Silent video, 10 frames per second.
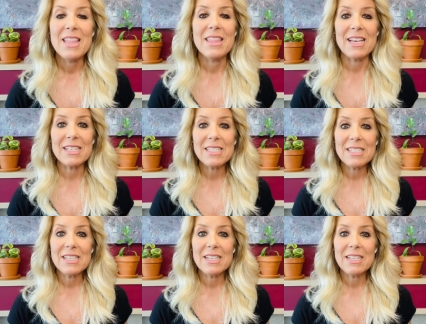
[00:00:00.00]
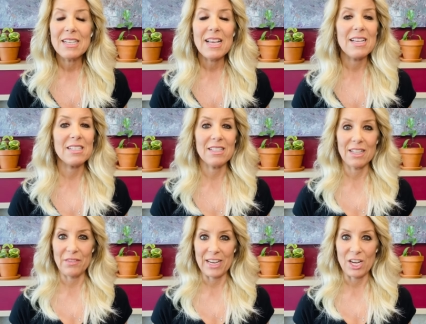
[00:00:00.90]
This is
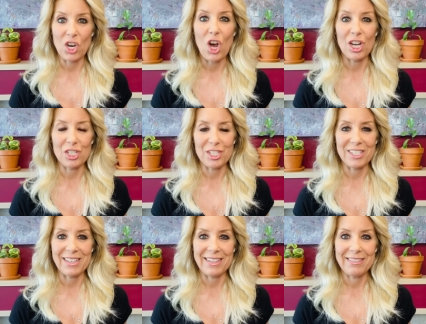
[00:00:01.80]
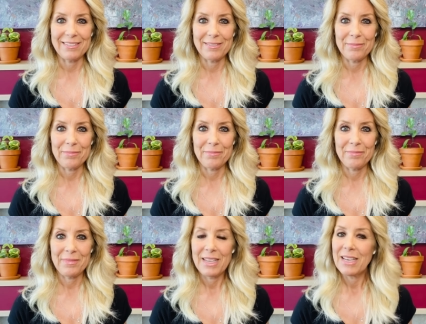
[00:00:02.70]
living consciously.
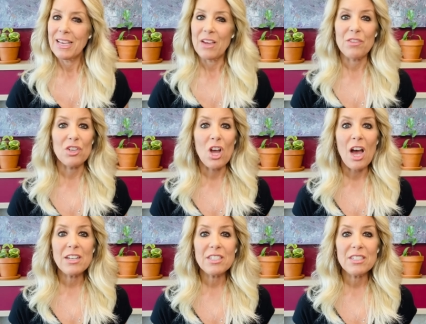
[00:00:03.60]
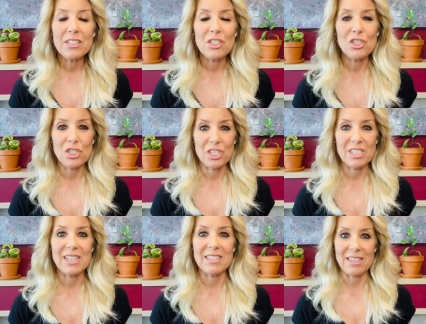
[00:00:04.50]
If you're not, you're
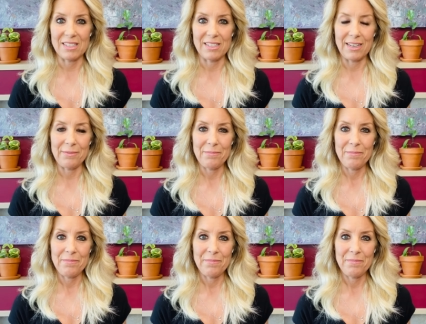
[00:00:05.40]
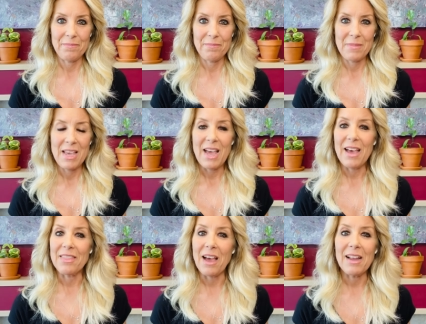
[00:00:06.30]
just existing.
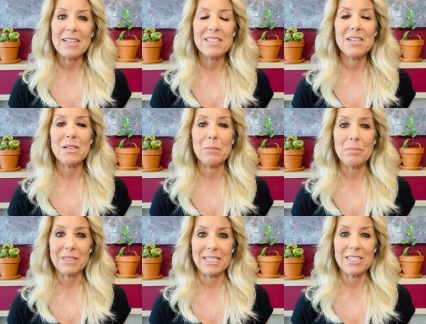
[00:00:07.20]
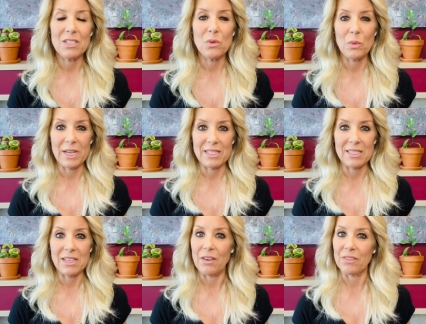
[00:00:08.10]
And that is a complete
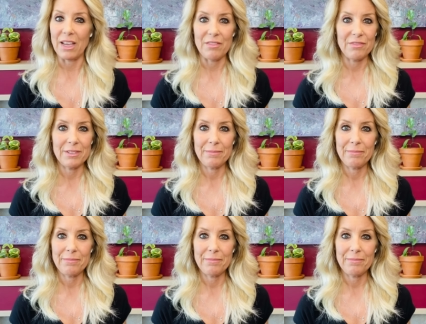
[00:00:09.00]
waste of life.